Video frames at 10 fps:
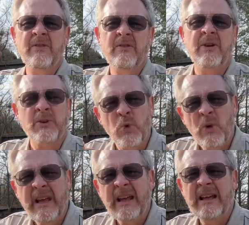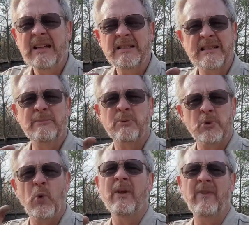they're 20, some of
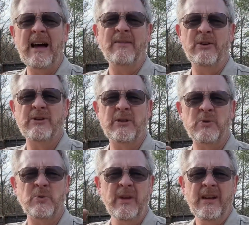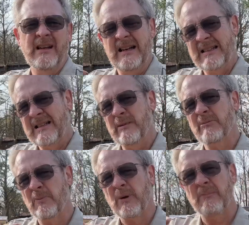them are 25 years old, some of
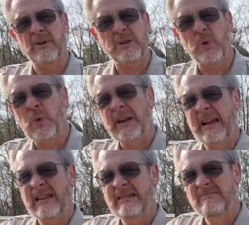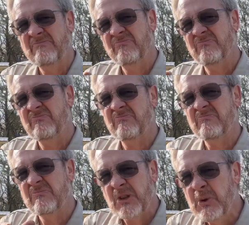them are probably
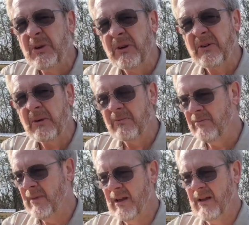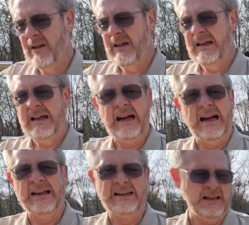22 years old.
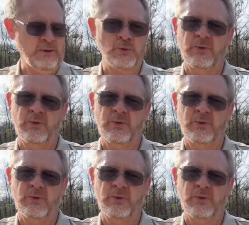You know,